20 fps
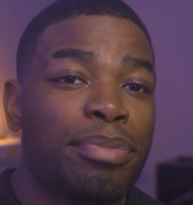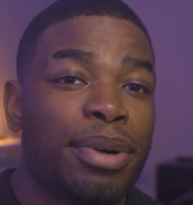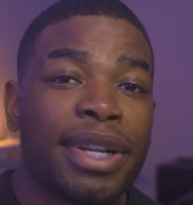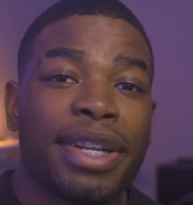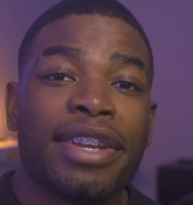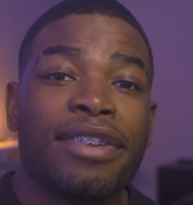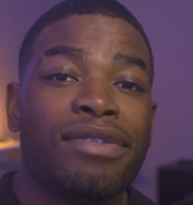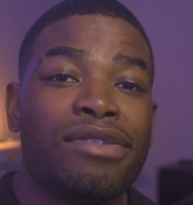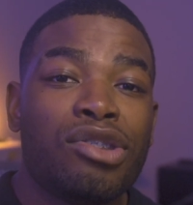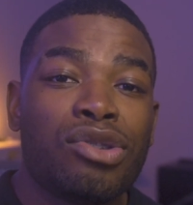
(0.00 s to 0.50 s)

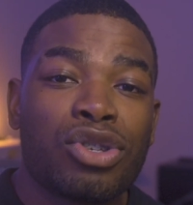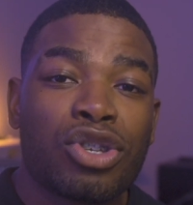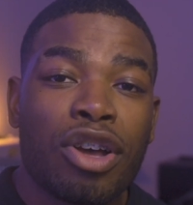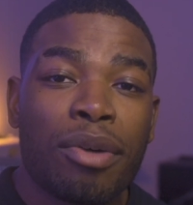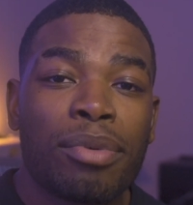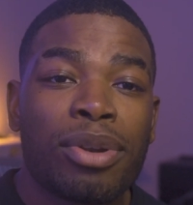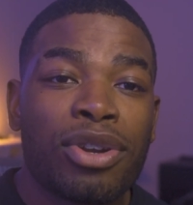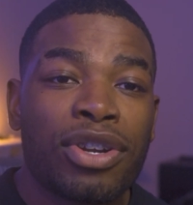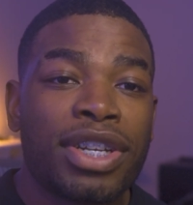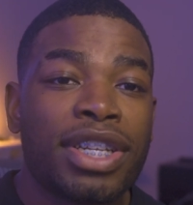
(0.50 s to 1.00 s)
But if you
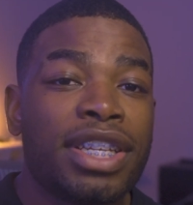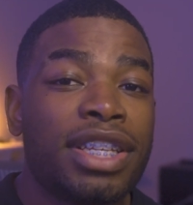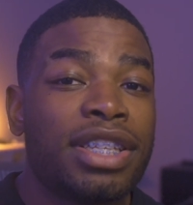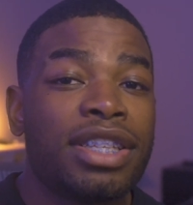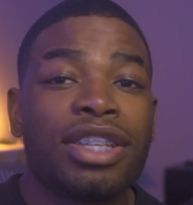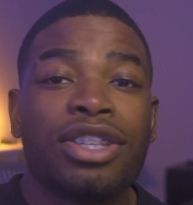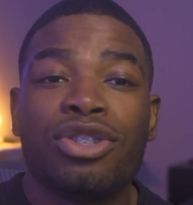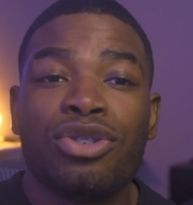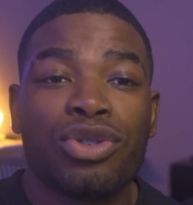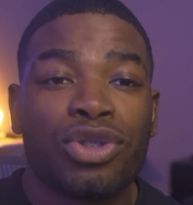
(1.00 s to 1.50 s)
stop
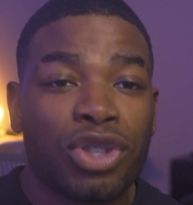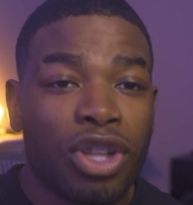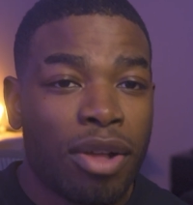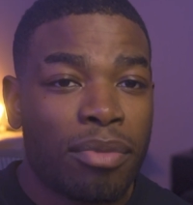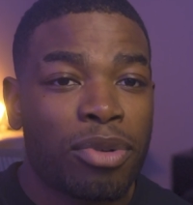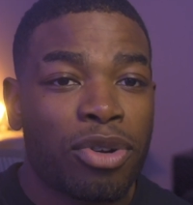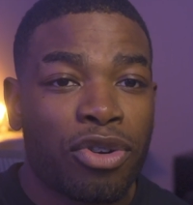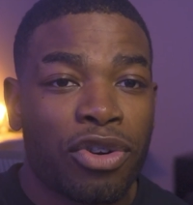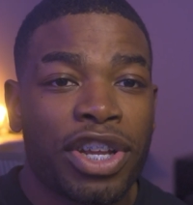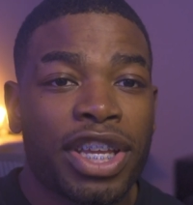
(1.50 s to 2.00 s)
learning, you
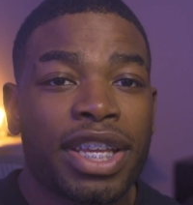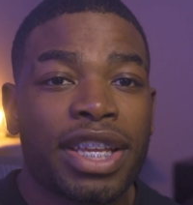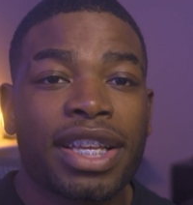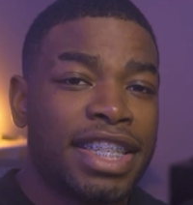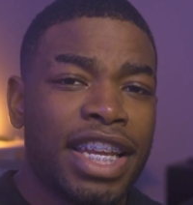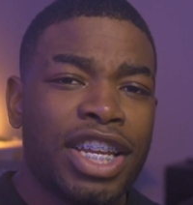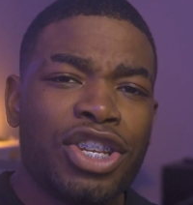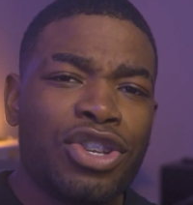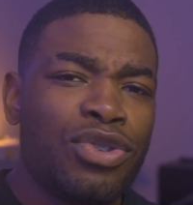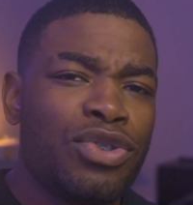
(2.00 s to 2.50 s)
stop growing.
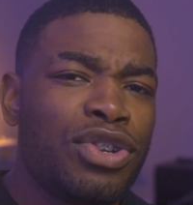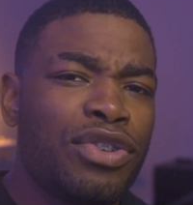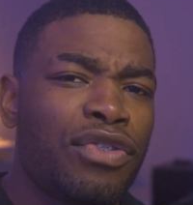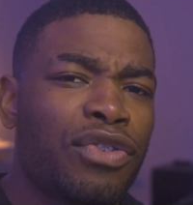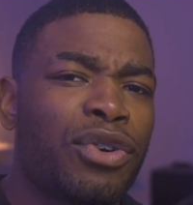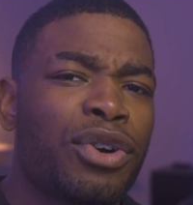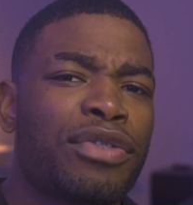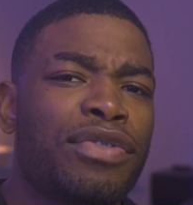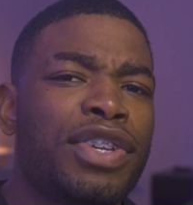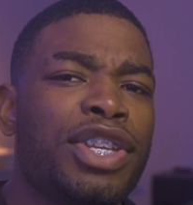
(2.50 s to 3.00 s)
Stay tuned
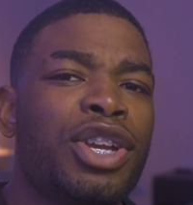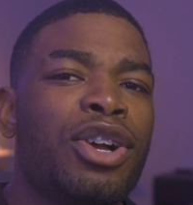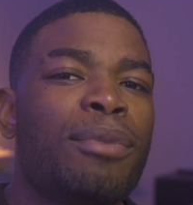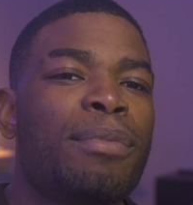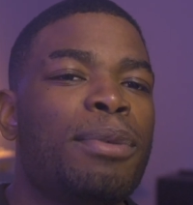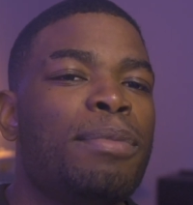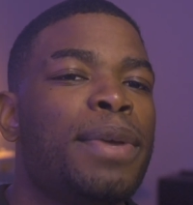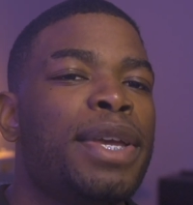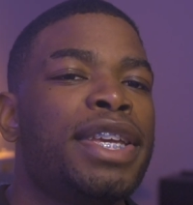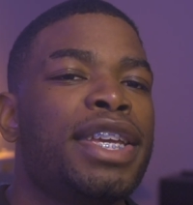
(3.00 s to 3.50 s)
for a video
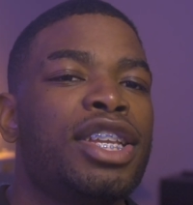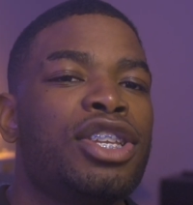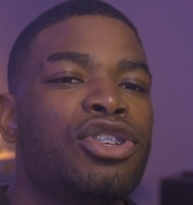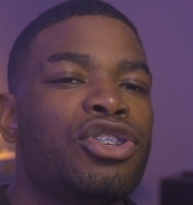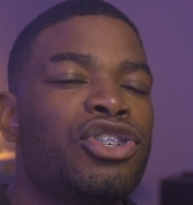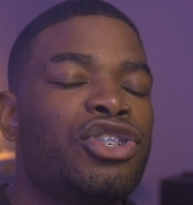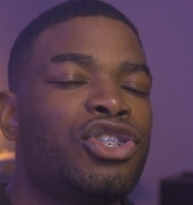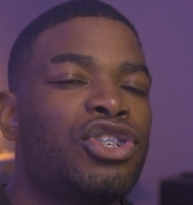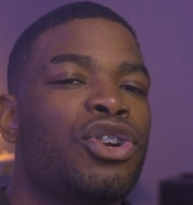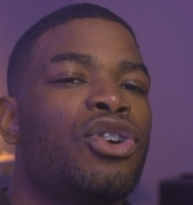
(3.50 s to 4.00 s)
I'll be making
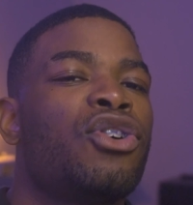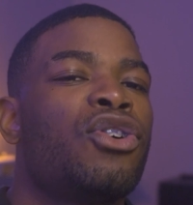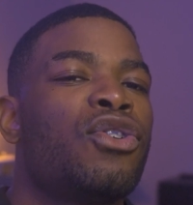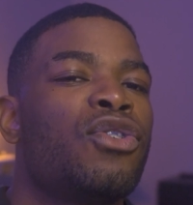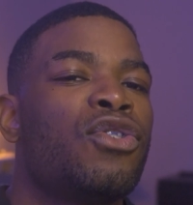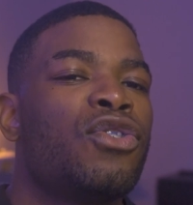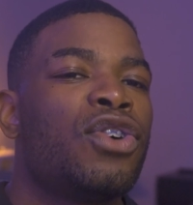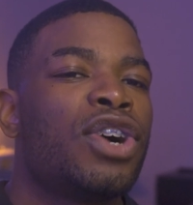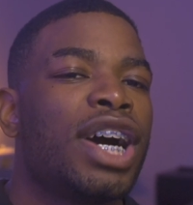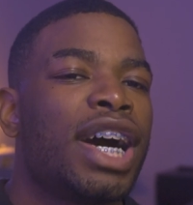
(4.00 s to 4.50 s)
to
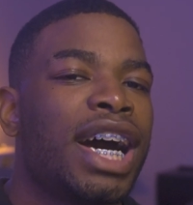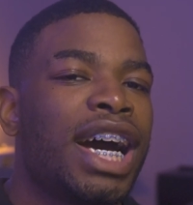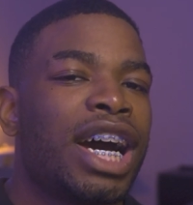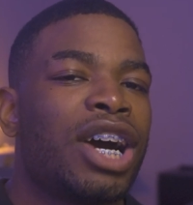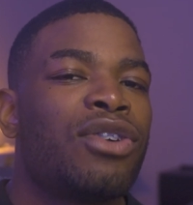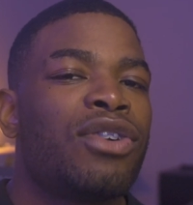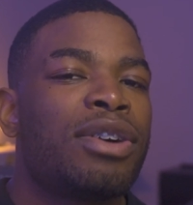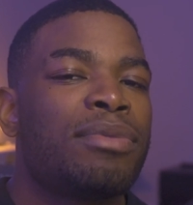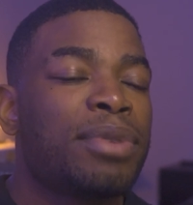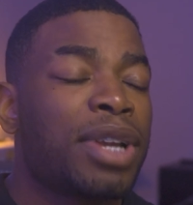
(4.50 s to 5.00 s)
show
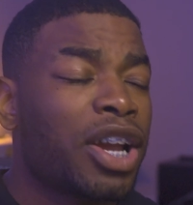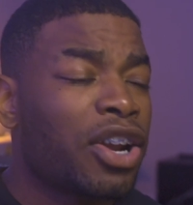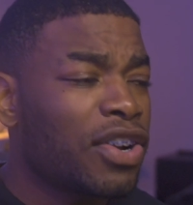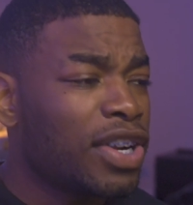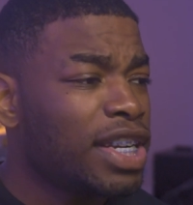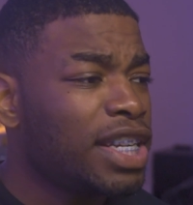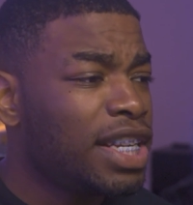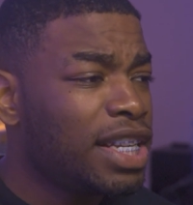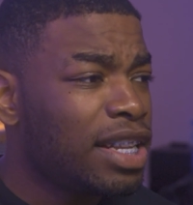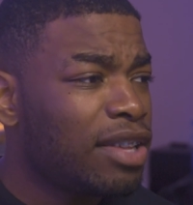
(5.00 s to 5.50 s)
how I'm
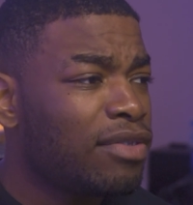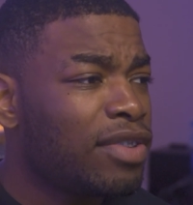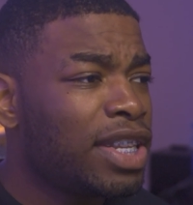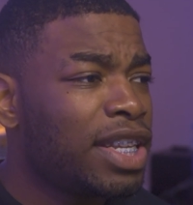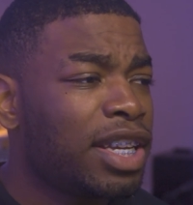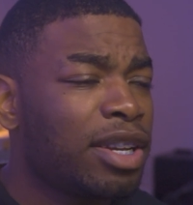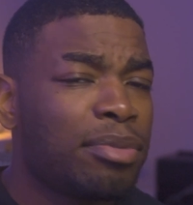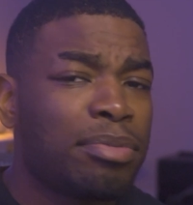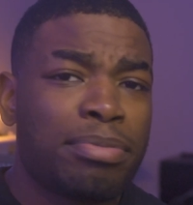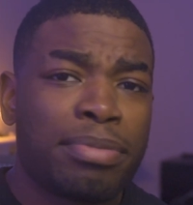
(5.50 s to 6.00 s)
currently
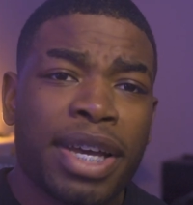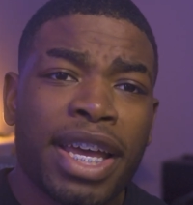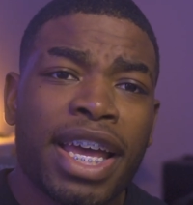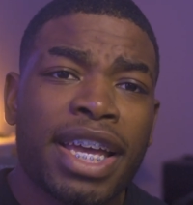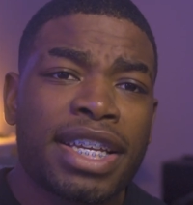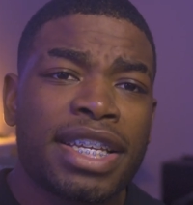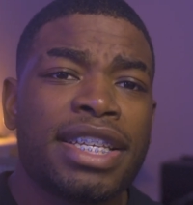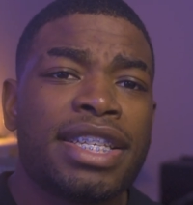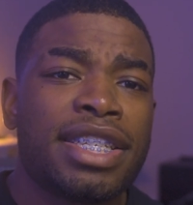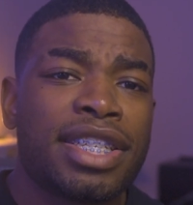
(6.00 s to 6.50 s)
leveling up my
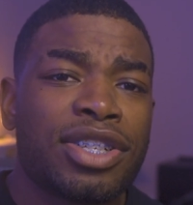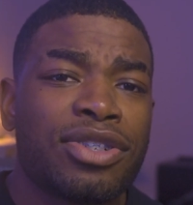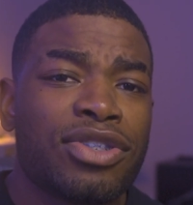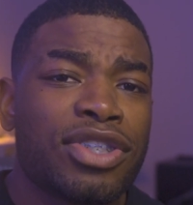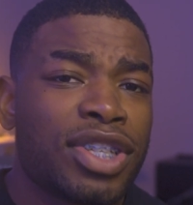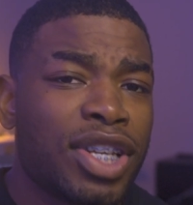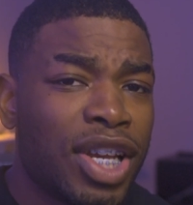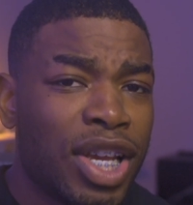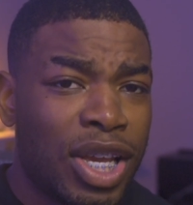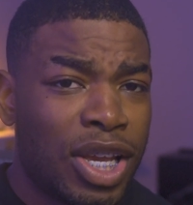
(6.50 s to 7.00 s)
hacking
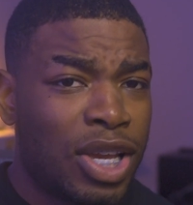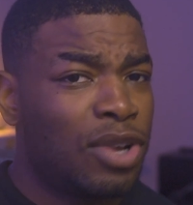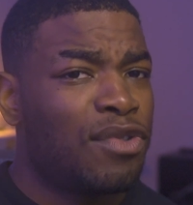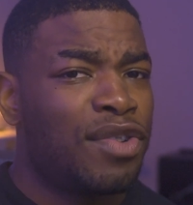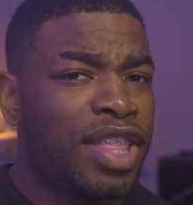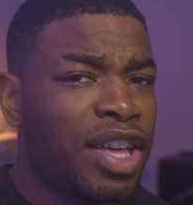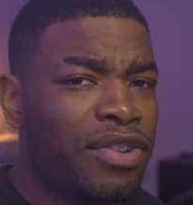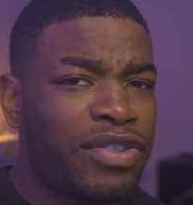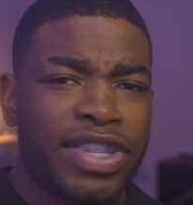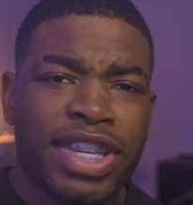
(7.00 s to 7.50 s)
skills
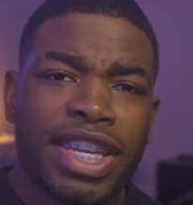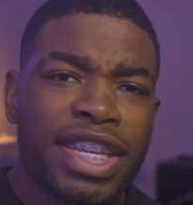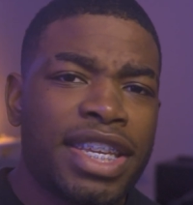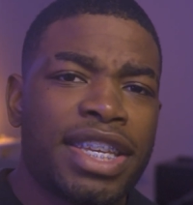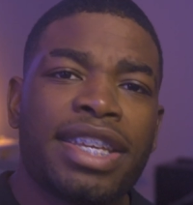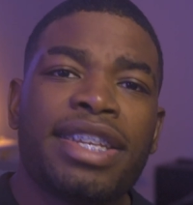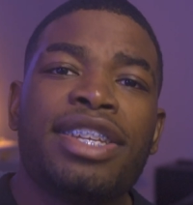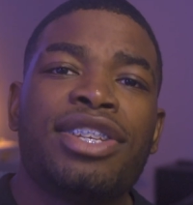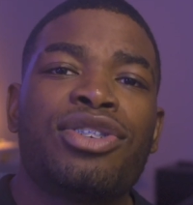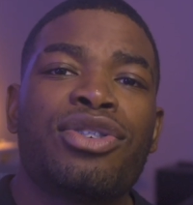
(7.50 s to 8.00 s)
without
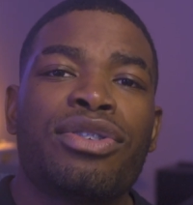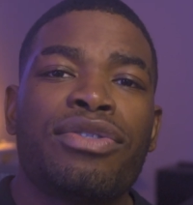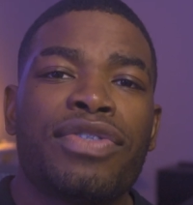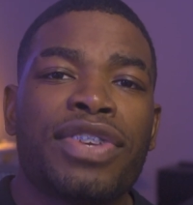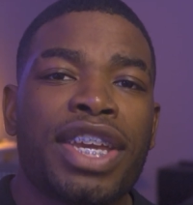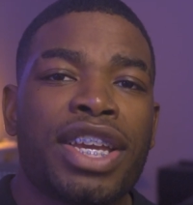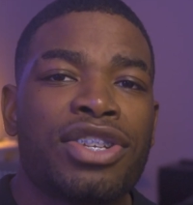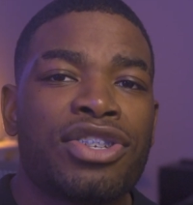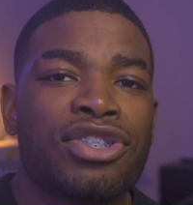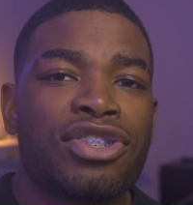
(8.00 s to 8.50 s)
taking any
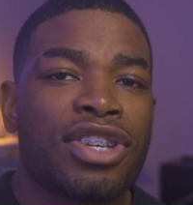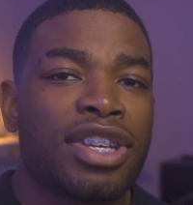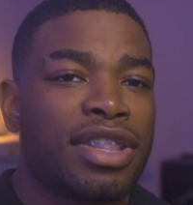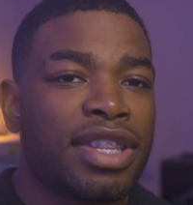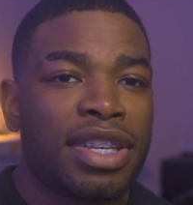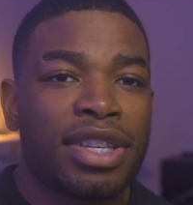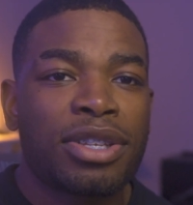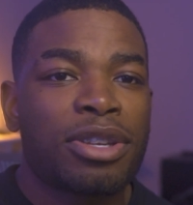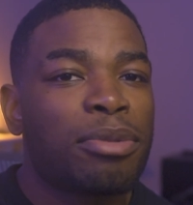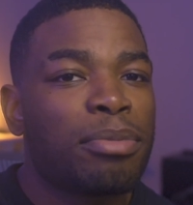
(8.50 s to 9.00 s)
certifications. I
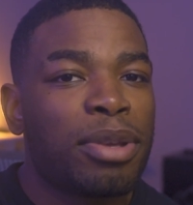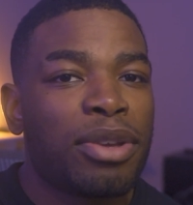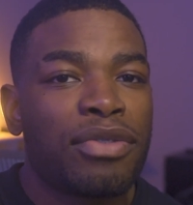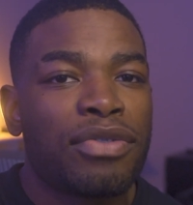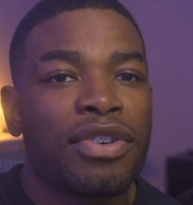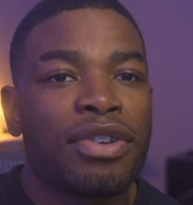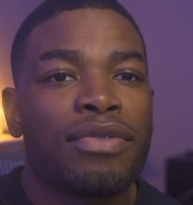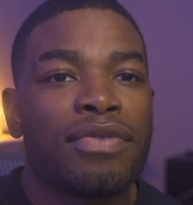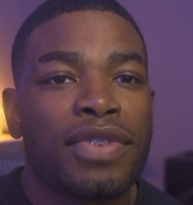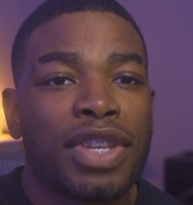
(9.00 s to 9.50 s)
think it's gonna be a
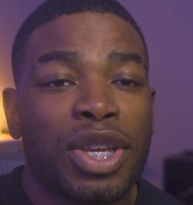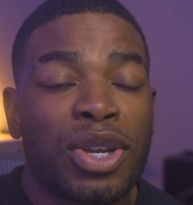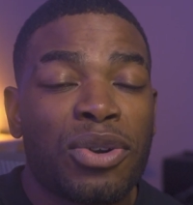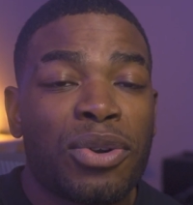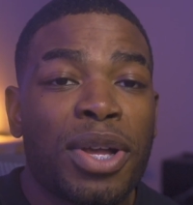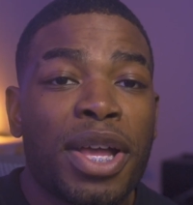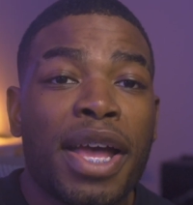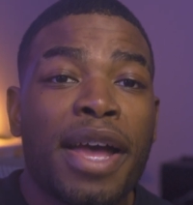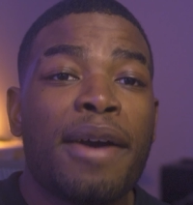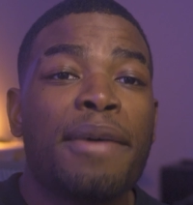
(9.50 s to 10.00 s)
fun video.